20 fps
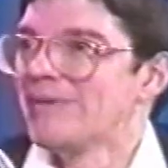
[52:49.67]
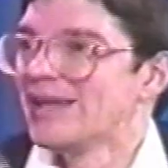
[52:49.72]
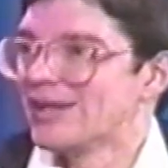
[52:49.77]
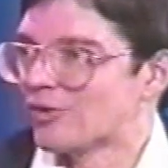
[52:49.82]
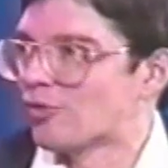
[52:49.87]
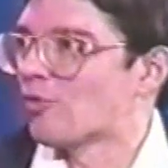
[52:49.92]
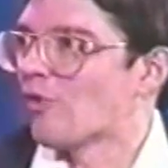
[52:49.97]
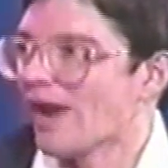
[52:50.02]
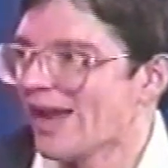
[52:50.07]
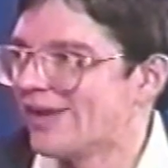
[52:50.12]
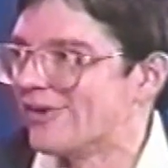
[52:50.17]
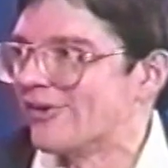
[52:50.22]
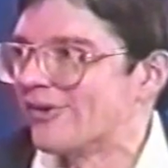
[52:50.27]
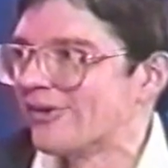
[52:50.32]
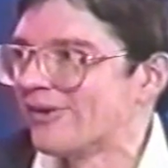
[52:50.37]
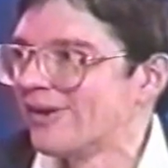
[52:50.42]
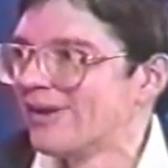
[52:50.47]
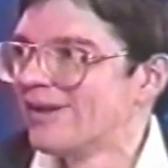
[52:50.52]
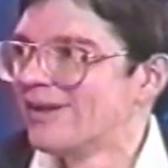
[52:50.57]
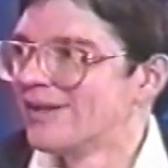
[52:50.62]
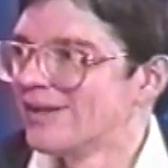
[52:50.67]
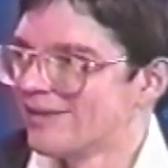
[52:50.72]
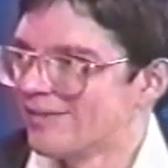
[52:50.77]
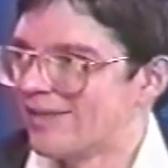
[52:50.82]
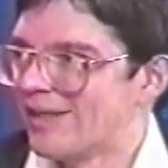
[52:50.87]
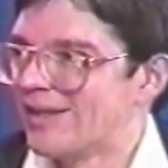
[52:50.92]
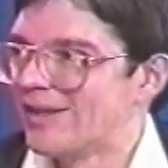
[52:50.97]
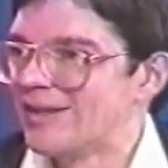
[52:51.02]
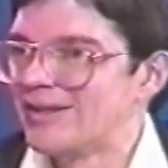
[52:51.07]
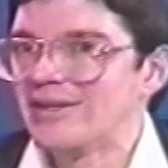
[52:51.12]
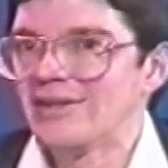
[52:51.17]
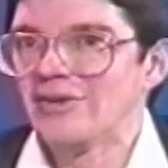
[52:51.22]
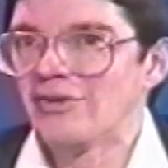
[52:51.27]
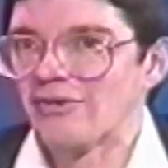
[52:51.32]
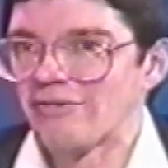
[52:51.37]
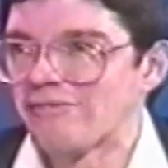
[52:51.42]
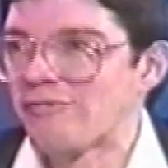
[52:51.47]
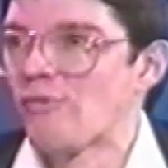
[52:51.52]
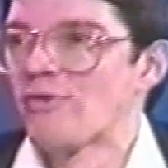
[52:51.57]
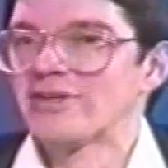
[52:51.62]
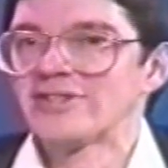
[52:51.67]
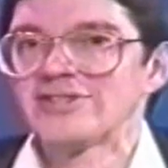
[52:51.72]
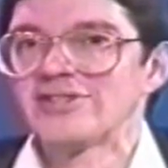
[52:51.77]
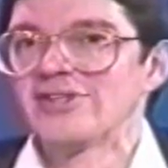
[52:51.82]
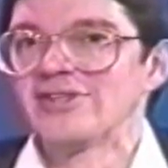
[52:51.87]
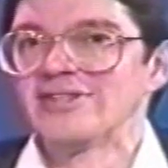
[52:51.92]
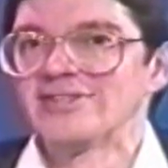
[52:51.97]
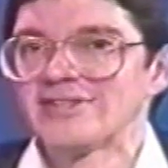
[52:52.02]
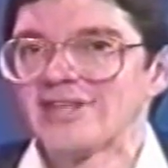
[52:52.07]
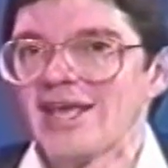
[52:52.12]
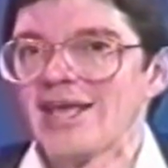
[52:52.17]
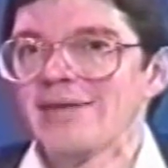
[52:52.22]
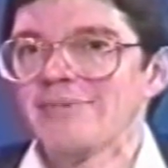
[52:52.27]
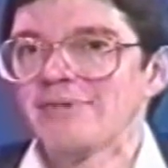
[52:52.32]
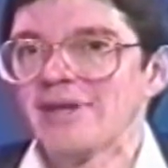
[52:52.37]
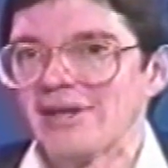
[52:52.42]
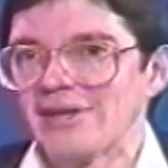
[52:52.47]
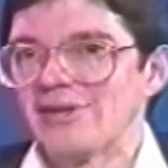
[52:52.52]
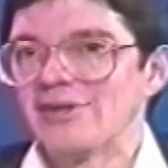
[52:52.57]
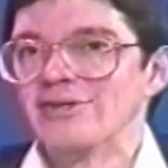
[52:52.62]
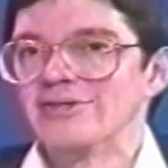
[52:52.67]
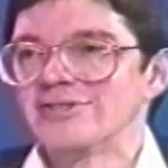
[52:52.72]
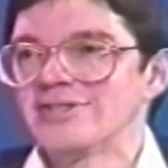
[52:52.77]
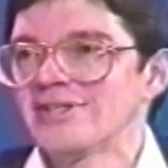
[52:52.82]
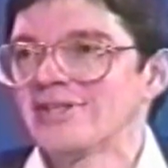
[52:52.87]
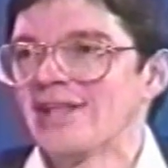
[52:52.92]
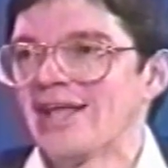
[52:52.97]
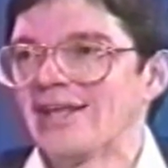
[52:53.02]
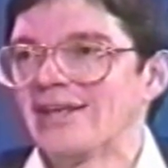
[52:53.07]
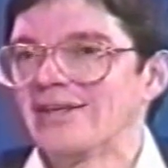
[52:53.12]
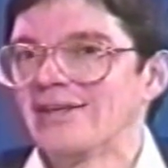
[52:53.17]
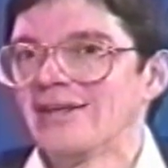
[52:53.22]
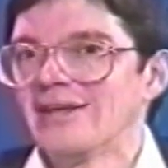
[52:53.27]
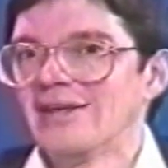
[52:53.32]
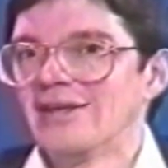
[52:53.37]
be a creator, then you're forced to the same conclusion that